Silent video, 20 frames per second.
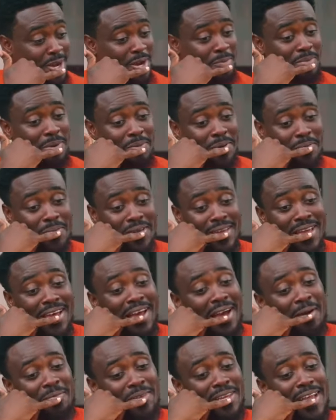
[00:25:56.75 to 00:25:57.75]
Remember me?
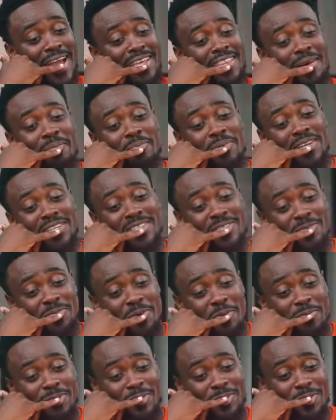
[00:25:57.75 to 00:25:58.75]
I'm the guy that played this
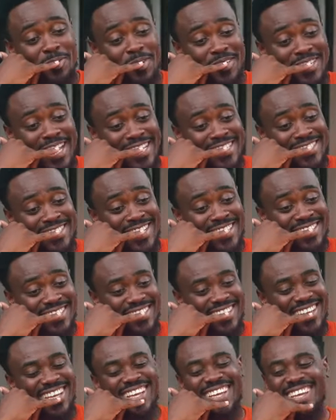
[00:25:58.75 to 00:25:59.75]
role with you on that set.